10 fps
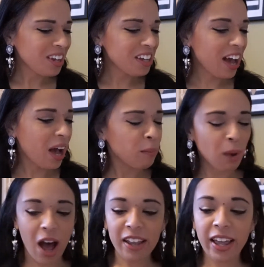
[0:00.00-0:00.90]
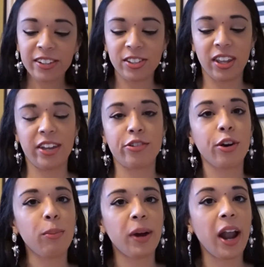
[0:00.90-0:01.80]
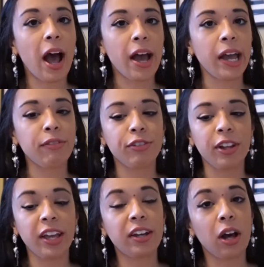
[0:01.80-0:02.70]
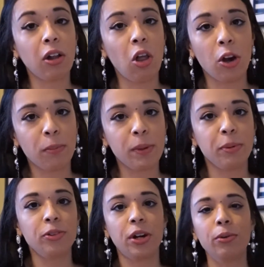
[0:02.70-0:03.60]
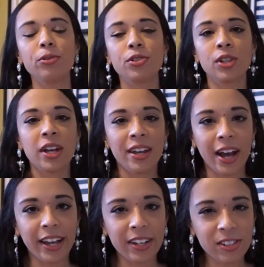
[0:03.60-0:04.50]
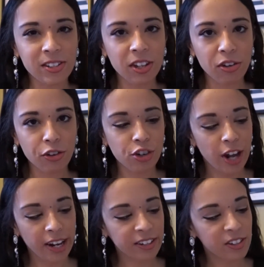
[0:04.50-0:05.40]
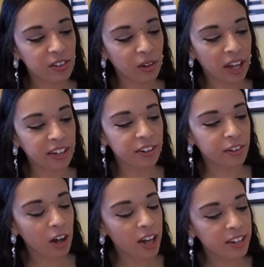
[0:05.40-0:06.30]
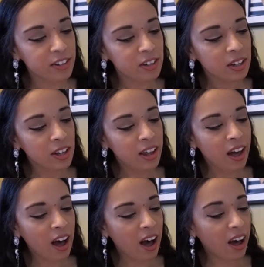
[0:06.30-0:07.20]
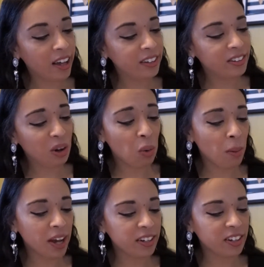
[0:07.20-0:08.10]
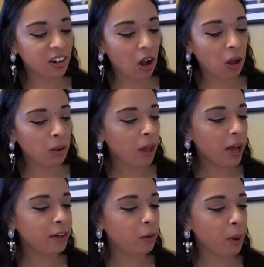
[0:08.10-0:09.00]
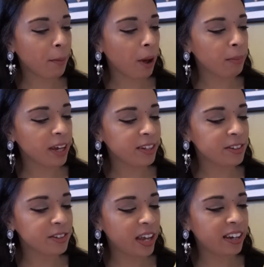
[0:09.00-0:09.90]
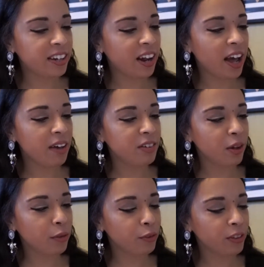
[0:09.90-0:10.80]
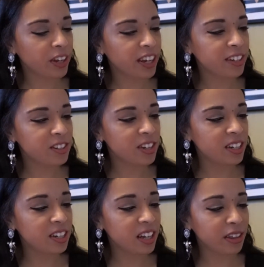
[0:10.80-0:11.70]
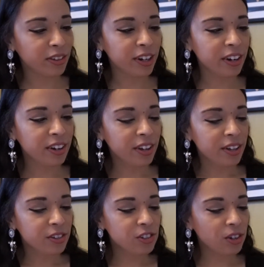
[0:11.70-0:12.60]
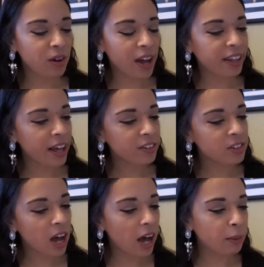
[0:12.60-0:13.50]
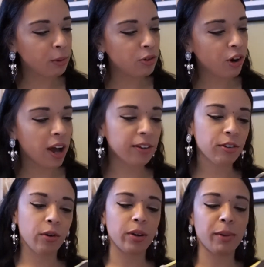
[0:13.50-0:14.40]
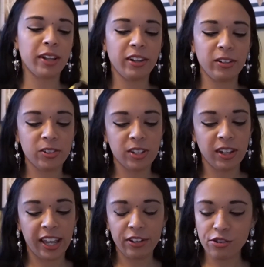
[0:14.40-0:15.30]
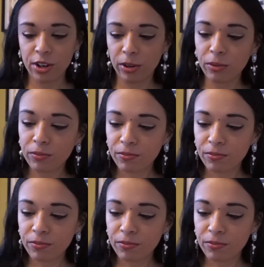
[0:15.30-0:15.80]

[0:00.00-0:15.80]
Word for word: yeah, I like cilantro, but I feel like a lot of people don't. I guess it's in your genetics if you like it or not. I don't mind it at all. I know my mom can't stand it. I have another friend that can't stand it either. So I guess I will try growing my little cilantro